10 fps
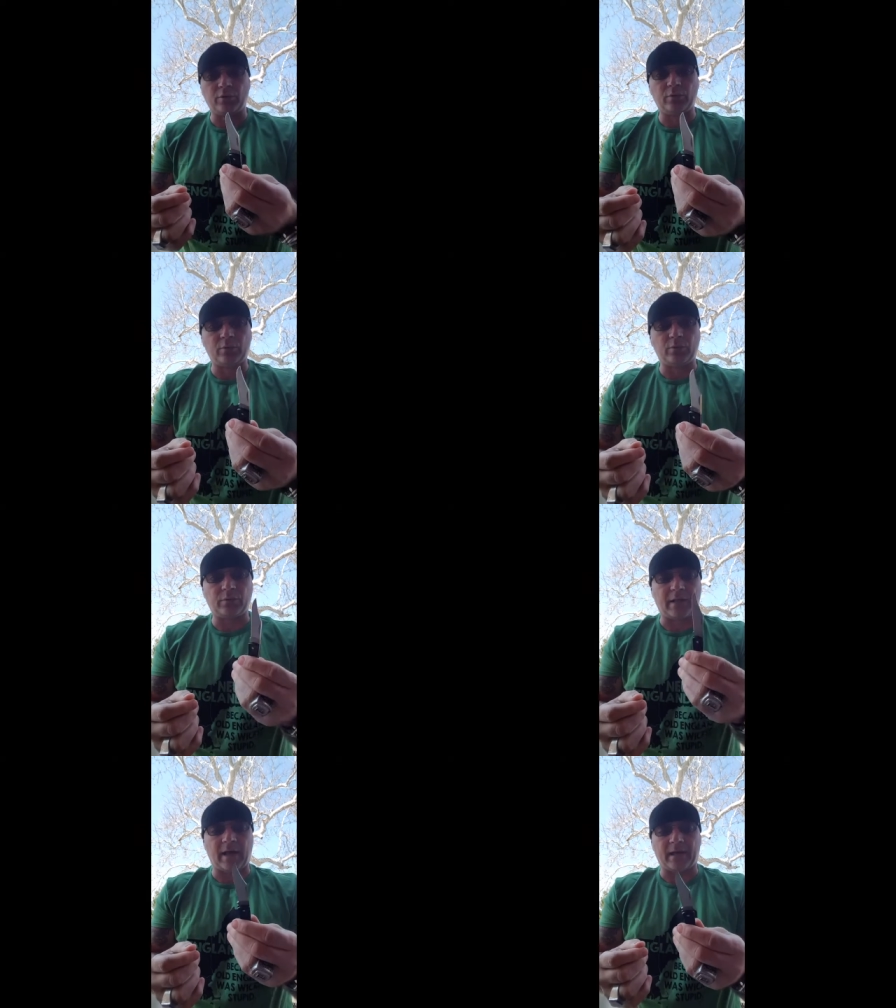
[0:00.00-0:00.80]
do
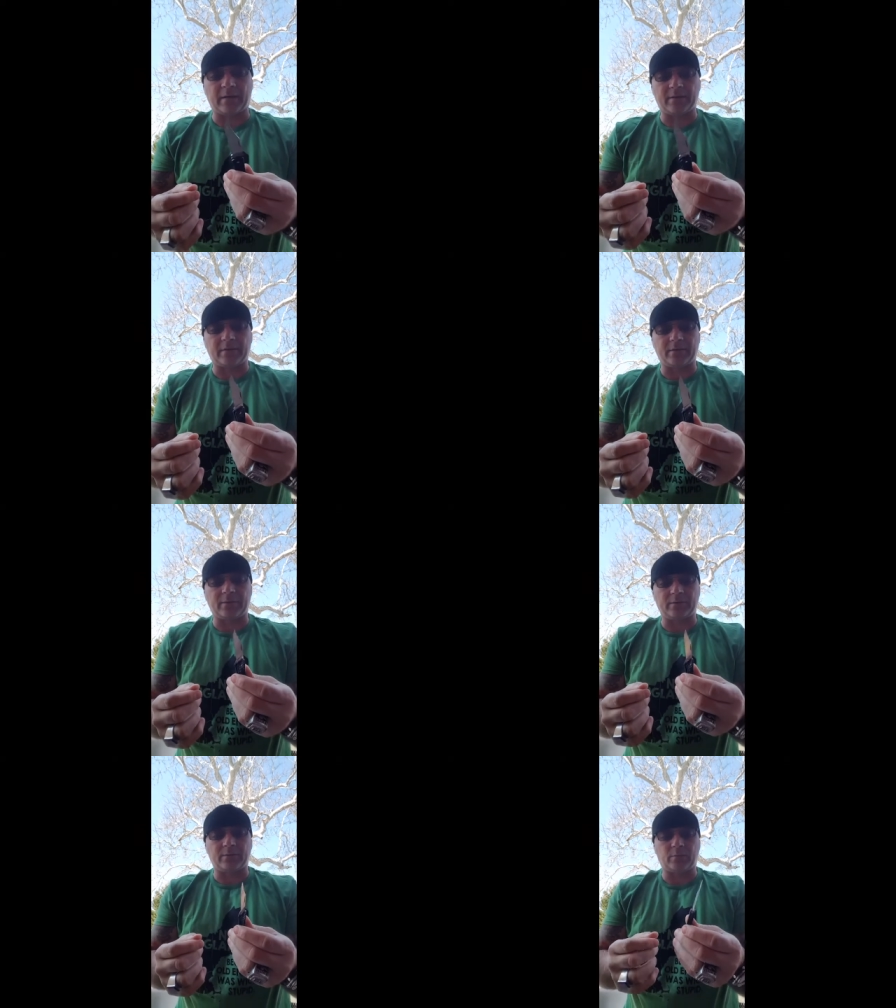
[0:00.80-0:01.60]
that
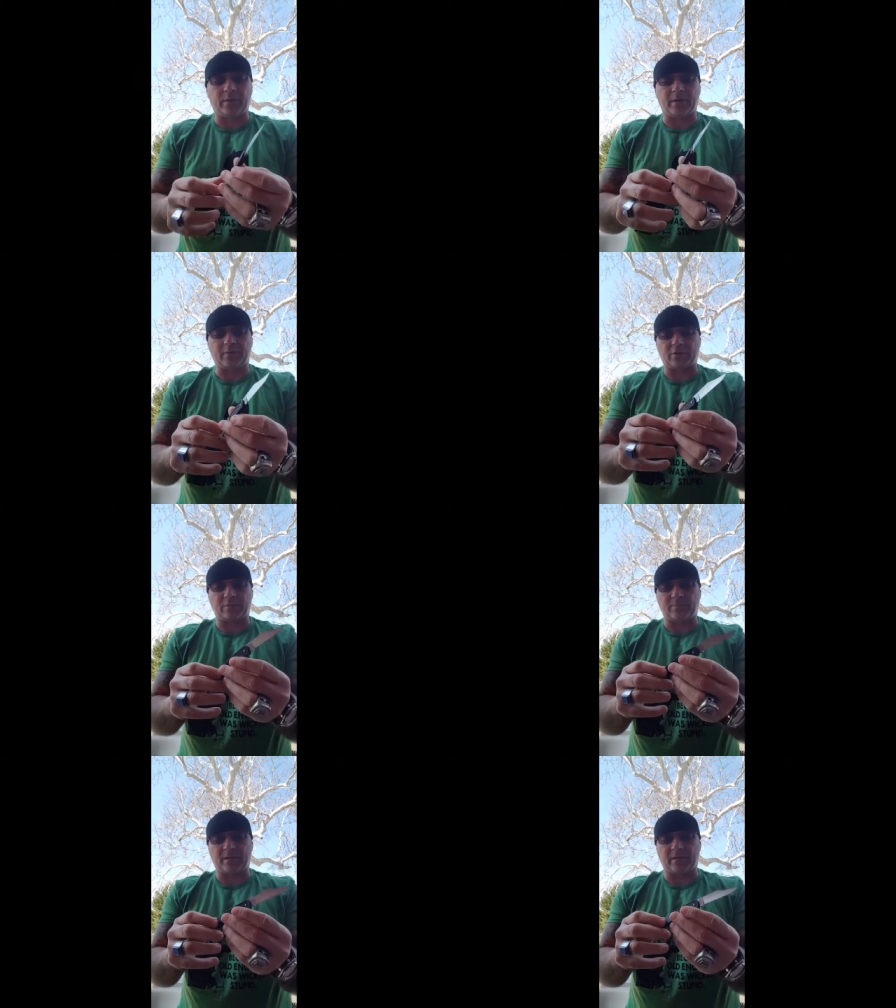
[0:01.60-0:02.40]
with
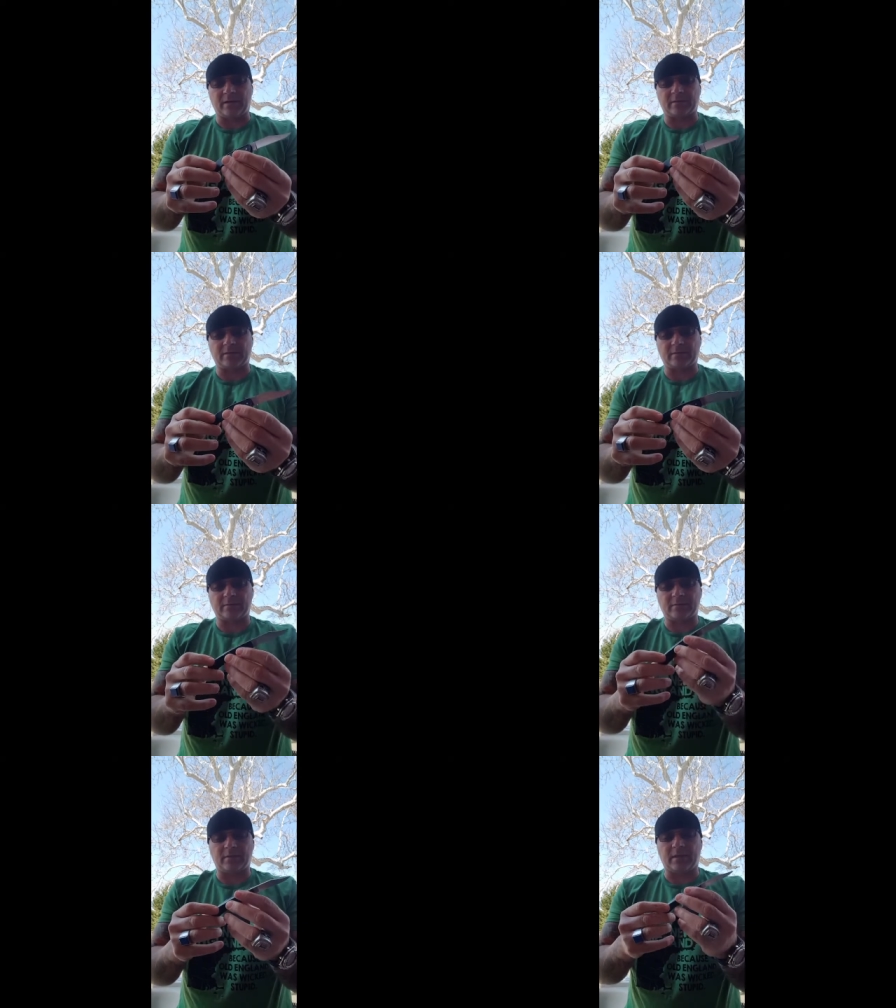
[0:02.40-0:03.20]
just because
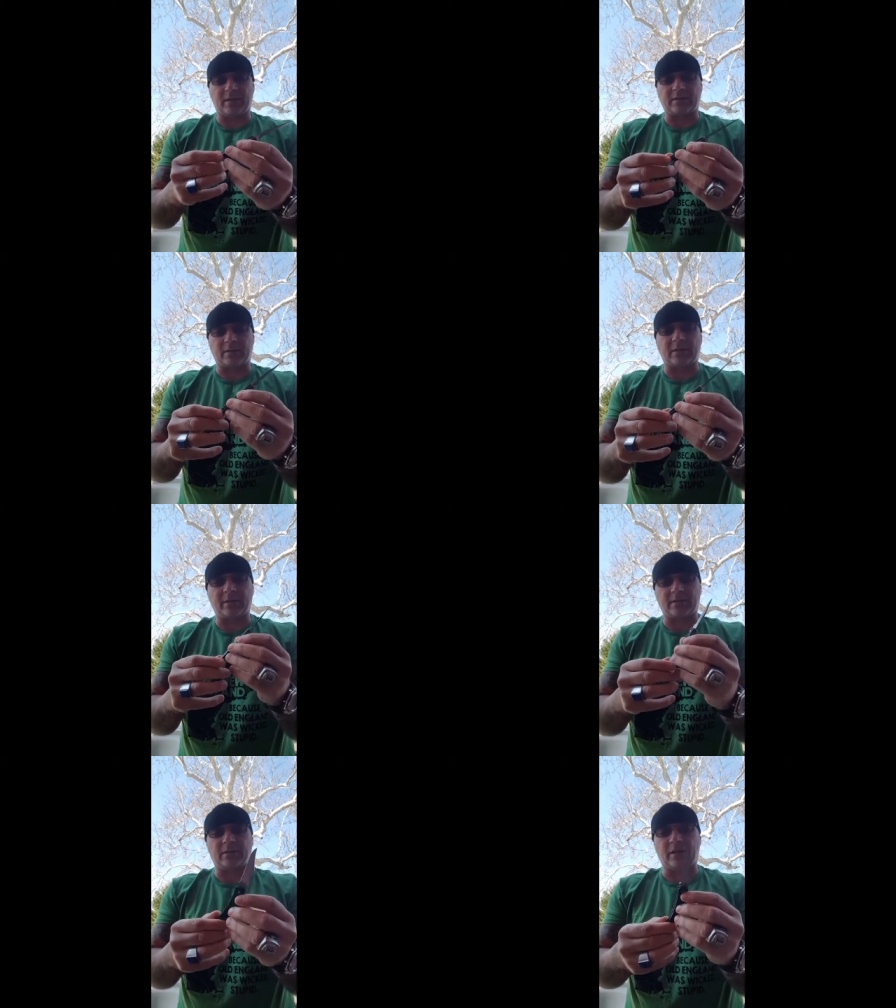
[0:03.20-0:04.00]
it's a
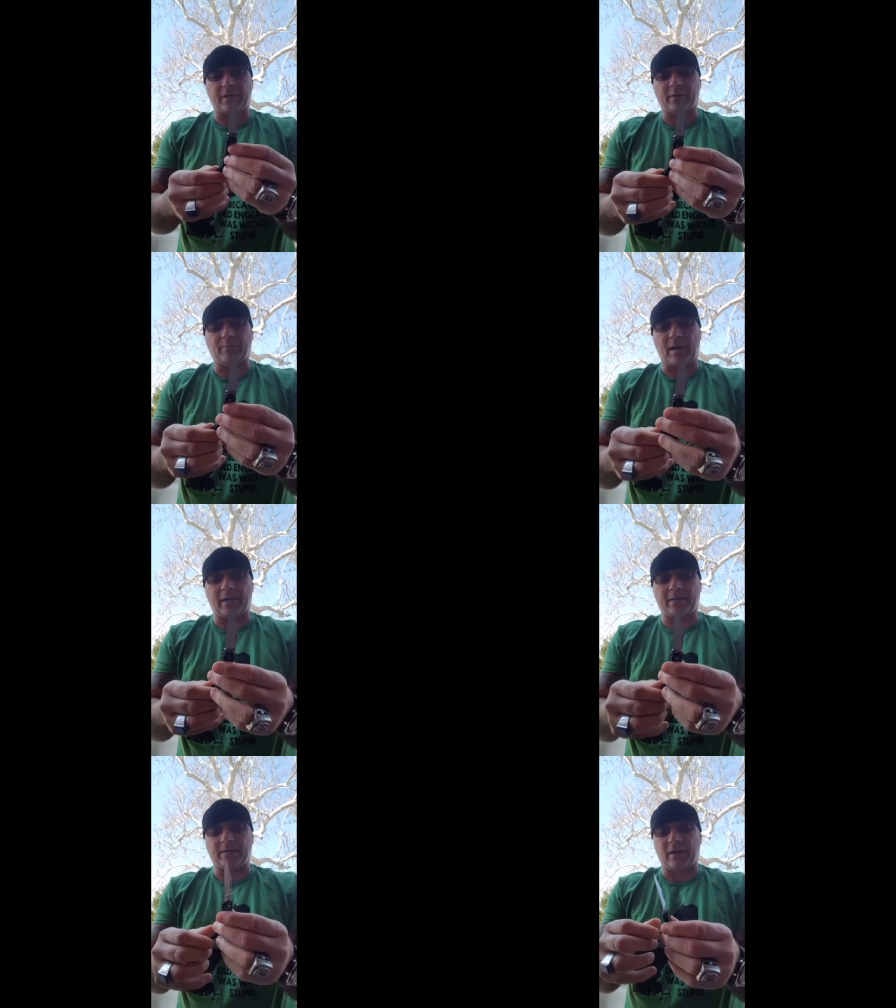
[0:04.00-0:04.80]
it's a lighter
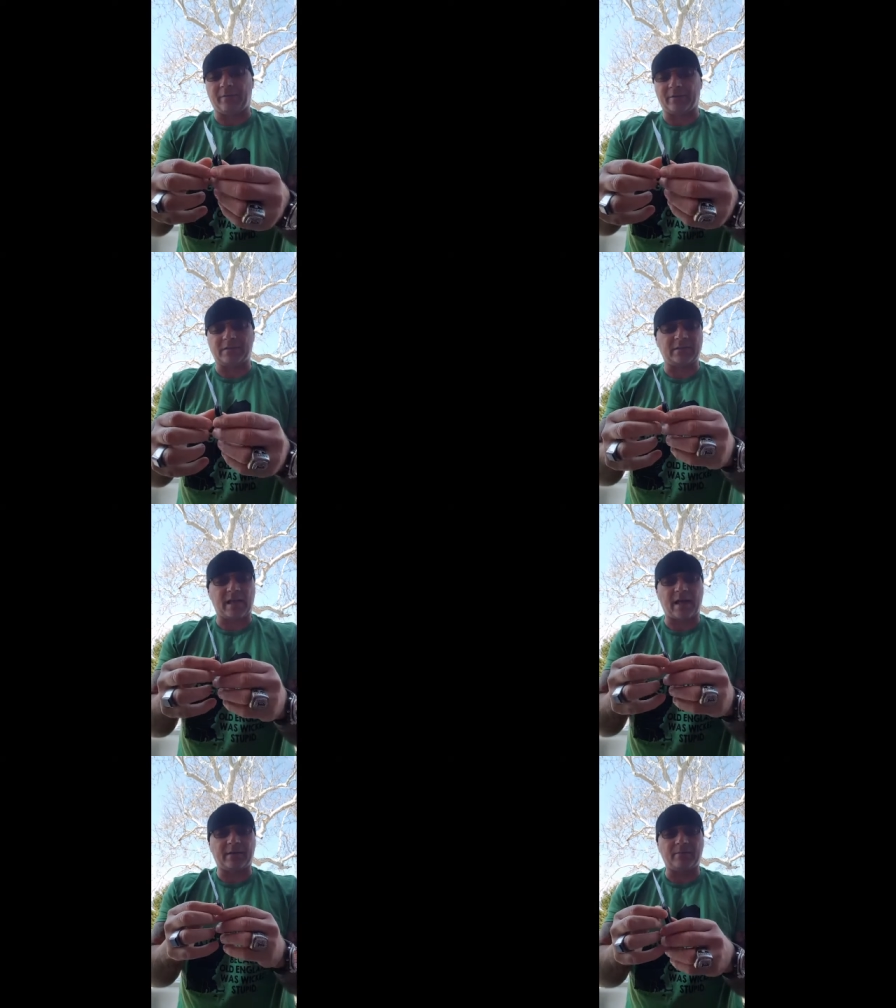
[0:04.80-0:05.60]
bodied knife. It's
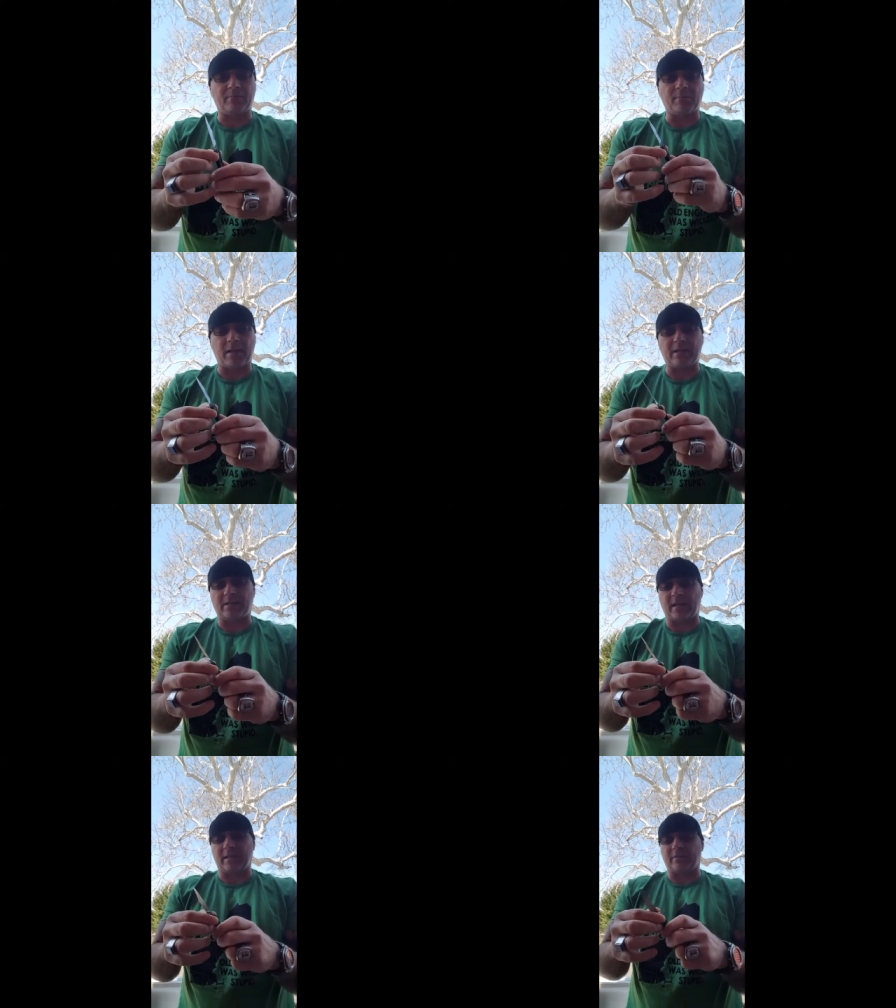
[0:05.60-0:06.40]
not made
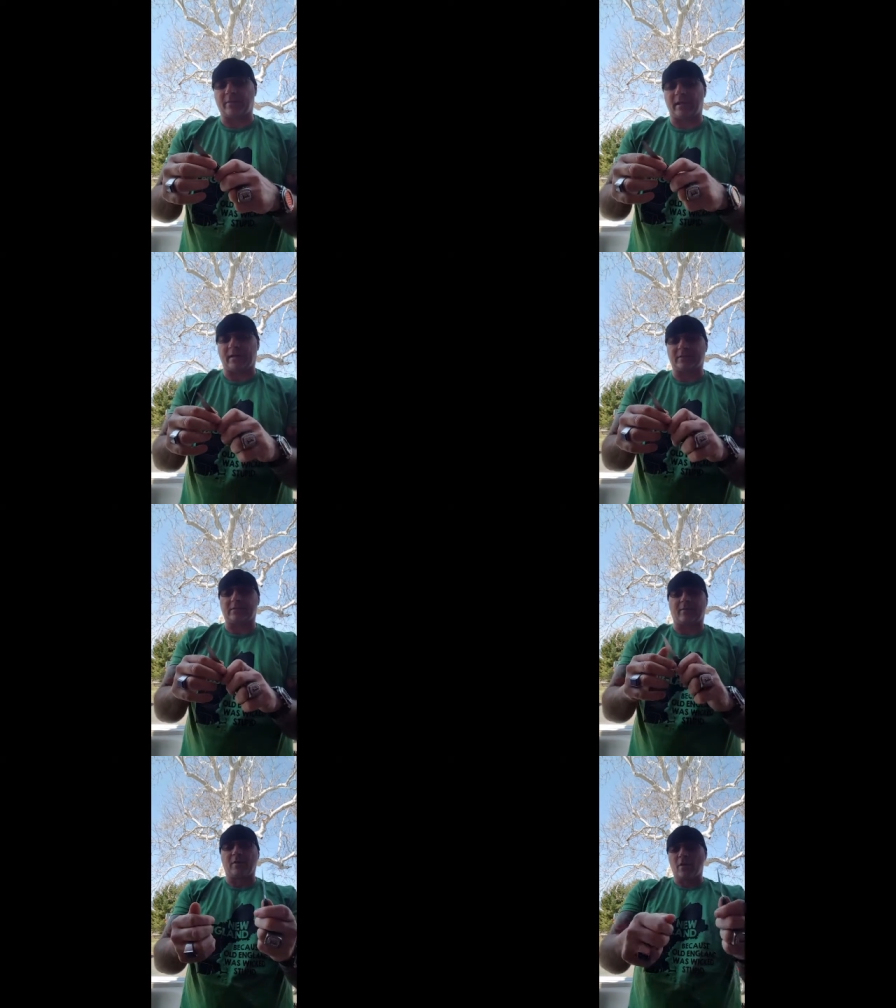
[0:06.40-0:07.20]
to handle that kind of
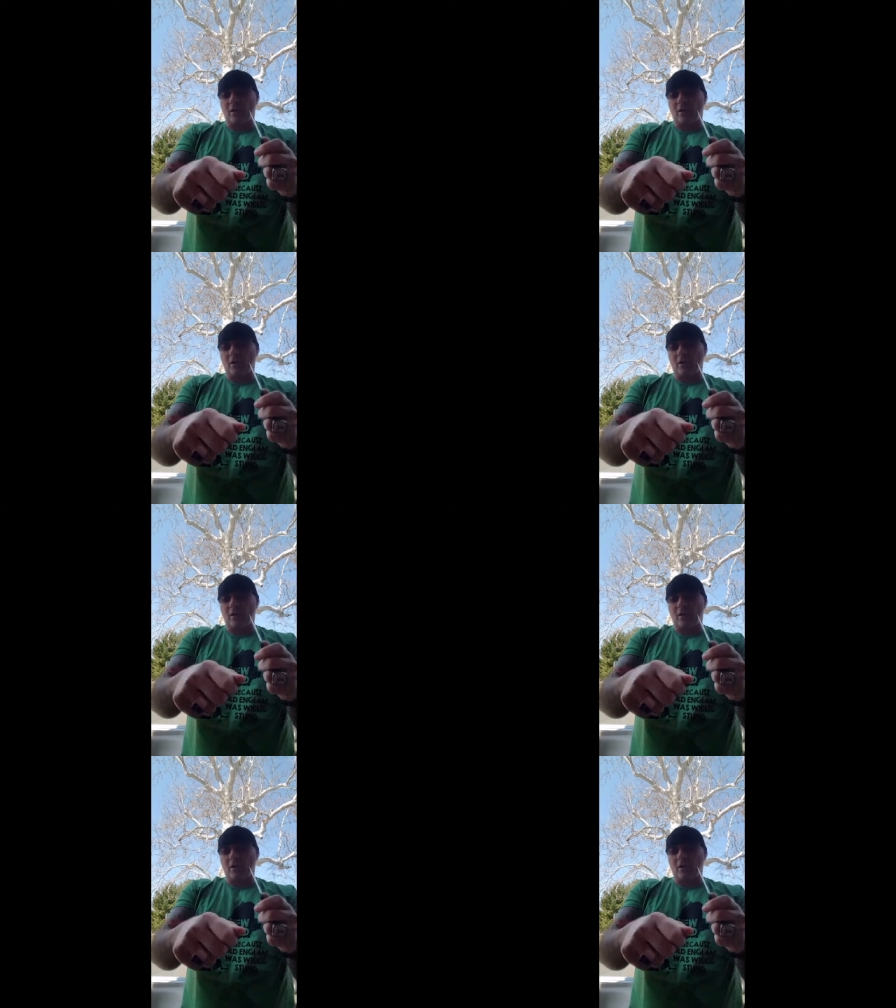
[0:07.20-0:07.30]
stuff.